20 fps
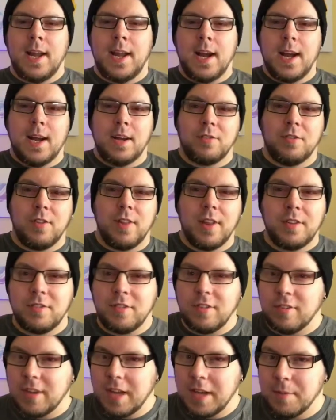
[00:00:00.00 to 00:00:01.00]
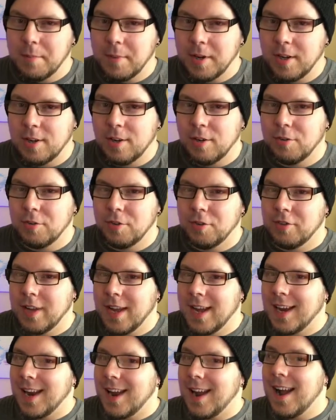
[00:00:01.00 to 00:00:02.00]
Hey guys, this is Gaming and
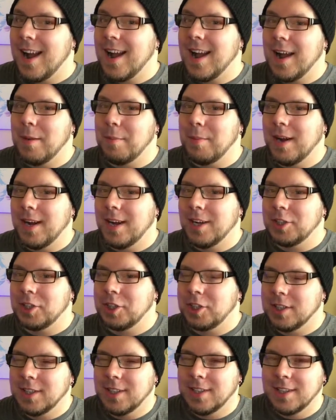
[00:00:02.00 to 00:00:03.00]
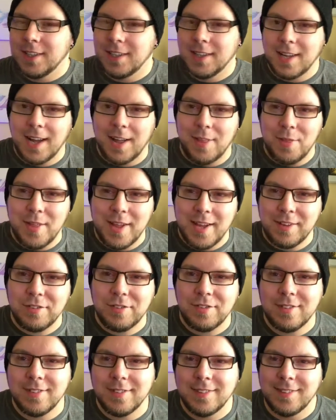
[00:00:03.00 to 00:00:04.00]
Console Tech. I am Ash, and
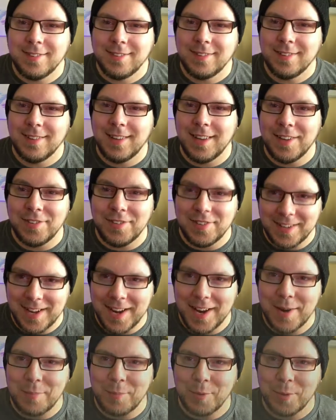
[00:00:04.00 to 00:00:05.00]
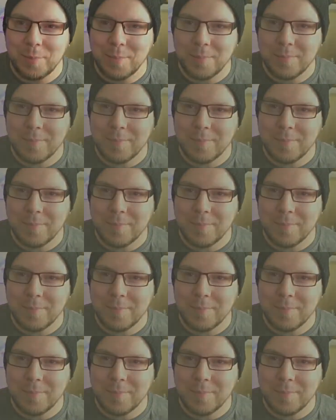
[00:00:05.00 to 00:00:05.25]
this is the game